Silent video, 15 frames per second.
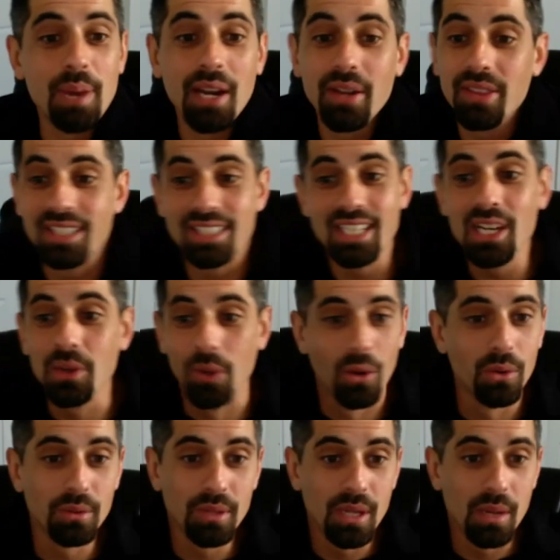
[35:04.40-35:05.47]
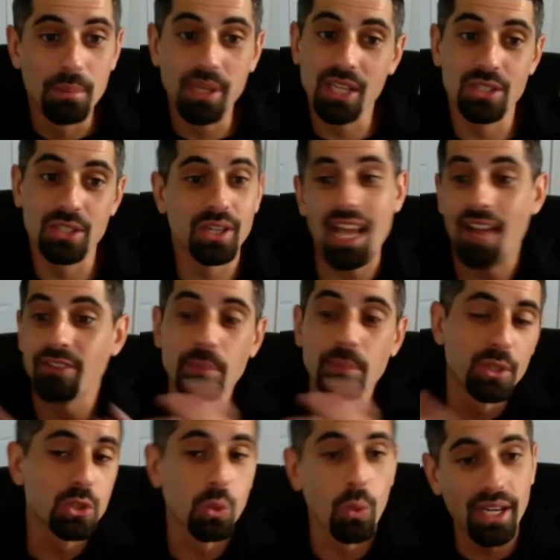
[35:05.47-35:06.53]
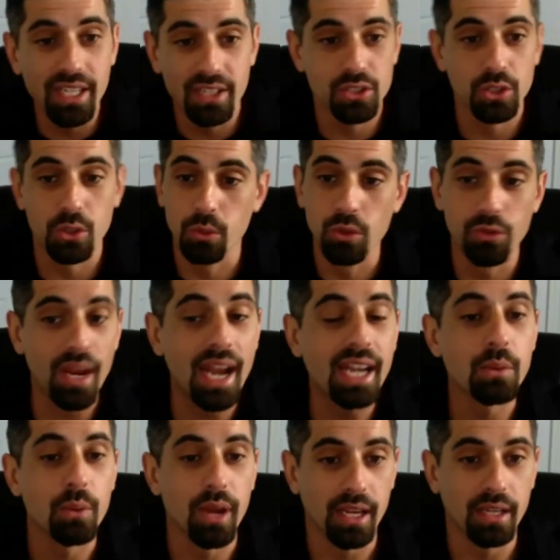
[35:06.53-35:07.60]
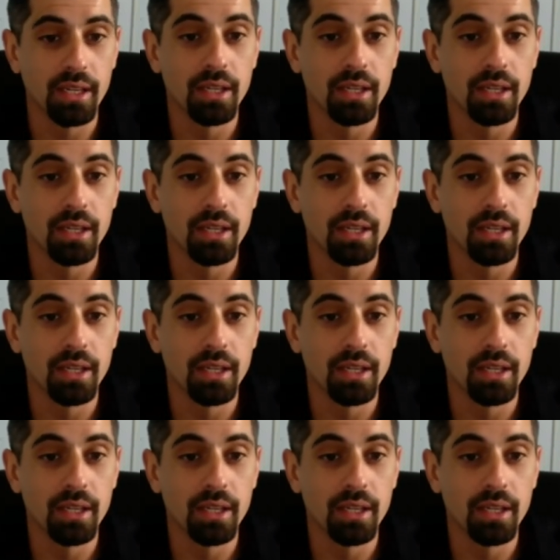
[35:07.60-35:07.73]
better than zero because you're going to have to put 20 into the roof anyway.